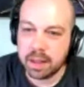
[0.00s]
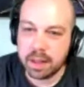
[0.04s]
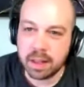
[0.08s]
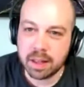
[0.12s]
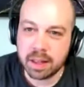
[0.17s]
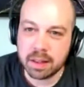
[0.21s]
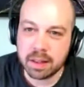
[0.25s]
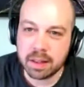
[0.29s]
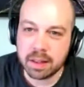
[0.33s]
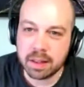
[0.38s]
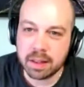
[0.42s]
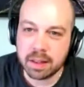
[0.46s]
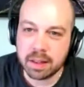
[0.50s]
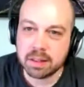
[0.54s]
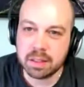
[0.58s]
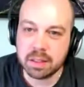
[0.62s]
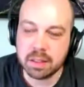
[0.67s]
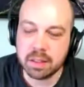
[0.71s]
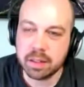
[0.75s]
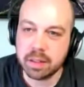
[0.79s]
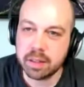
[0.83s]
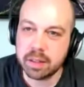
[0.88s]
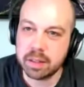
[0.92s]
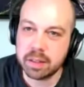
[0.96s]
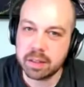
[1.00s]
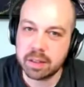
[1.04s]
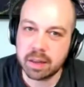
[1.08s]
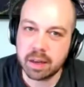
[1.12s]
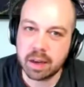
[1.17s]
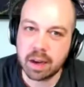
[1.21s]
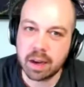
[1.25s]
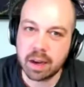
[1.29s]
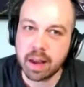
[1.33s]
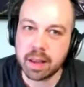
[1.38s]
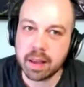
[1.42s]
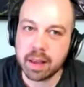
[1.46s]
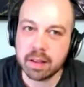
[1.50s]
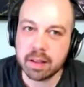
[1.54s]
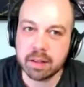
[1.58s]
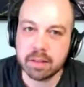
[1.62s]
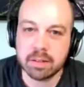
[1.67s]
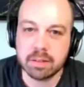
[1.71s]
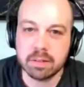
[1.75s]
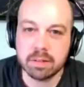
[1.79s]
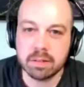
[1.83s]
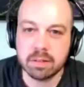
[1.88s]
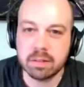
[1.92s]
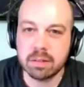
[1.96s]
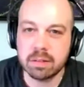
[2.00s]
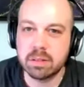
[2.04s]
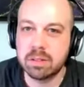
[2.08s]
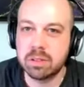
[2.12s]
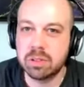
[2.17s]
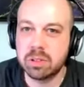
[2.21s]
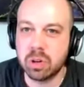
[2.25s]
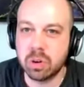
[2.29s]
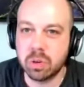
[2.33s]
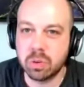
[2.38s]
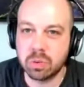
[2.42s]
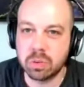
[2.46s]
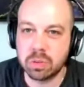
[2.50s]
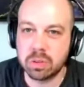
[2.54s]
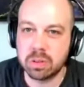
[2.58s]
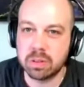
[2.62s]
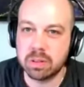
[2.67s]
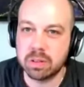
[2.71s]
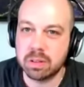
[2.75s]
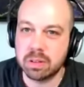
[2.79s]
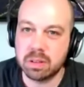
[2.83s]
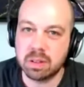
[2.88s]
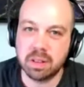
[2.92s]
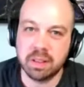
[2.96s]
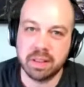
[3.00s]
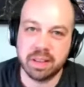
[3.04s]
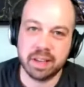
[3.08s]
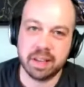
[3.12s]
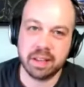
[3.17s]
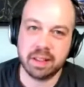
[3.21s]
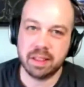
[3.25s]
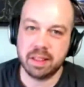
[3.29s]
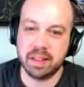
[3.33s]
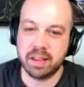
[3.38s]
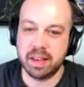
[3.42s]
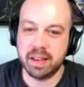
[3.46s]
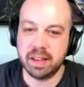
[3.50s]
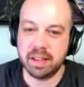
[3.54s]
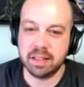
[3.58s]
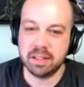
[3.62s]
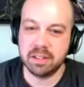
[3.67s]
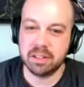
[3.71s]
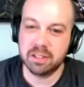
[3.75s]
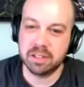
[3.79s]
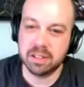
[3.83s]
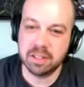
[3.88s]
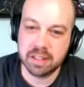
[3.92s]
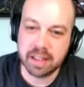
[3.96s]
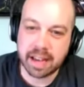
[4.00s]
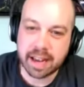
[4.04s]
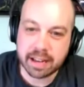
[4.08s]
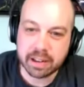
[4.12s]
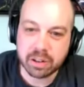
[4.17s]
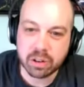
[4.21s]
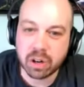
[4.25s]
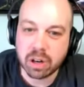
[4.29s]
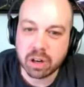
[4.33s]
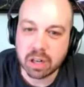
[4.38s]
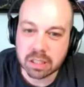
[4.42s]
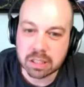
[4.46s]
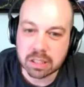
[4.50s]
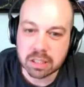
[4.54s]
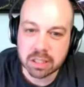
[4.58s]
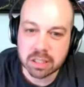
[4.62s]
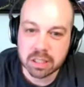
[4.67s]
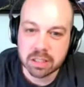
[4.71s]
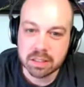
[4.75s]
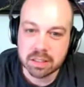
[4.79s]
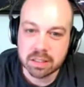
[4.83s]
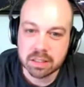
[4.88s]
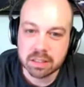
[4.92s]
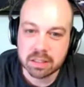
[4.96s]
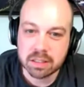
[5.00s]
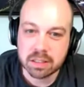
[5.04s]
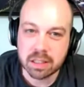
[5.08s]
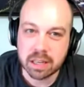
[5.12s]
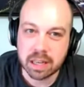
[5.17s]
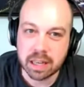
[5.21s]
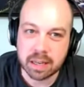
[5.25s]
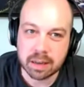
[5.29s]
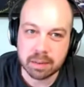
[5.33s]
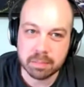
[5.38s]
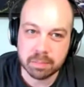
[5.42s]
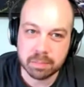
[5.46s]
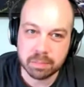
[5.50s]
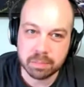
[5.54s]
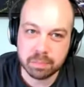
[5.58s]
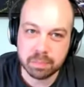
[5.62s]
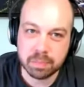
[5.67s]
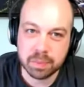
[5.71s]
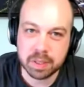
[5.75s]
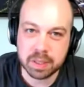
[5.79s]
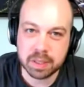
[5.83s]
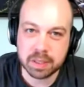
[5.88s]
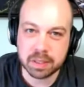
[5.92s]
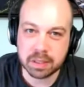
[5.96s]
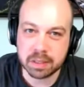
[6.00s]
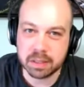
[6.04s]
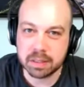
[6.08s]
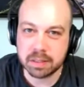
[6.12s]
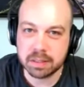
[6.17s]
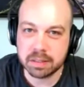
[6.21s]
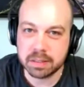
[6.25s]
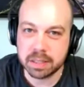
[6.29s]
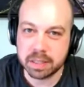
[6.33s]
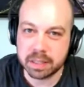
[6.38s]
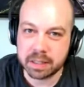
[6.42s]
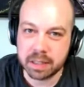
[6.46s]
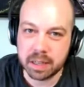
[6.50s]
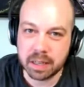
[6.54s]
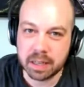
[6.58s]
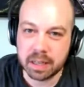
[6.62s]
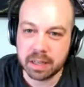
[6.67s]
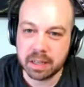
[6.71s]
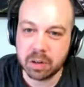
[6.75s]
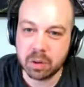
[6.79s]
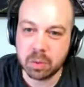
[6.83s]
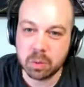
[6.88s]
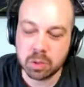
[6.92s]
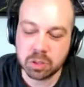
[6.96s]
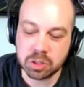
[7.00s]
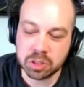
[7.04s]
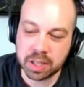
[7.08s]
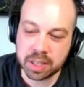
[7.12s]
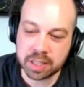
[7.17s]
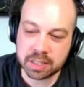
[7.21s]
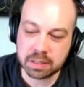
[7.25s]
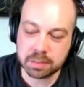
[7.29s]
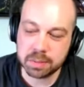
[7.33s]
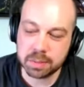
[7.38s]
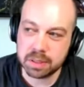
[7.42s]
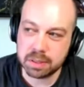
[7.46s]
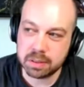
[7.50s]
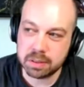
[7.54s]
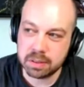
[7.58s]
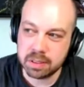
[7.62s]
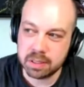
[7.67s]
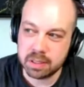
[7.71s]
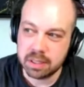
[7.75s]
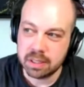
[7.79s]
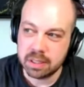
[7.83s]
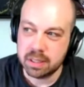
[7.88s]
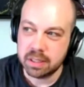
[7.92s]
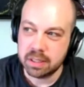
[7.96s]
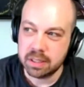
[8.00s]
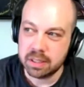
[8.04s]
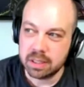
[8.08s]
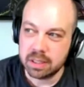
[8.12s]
yeah that i don't get that at all and being like it almost gets me